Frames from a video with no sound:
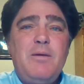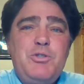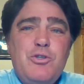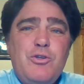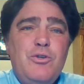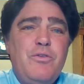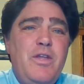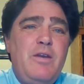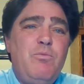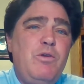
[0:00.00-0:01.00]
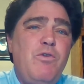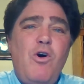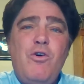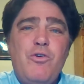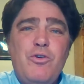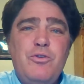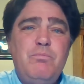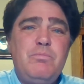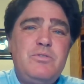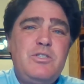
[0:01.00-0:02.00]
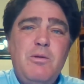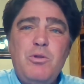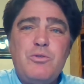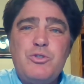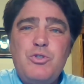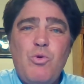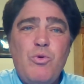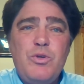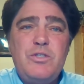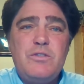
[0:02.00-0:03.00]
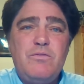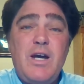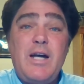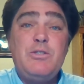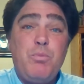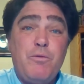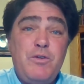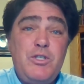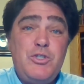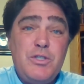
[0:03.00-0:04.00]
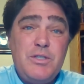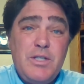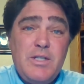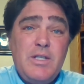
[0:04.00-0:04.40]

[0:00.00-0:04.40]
I'm sure that we've all heard similar stories of God's provision.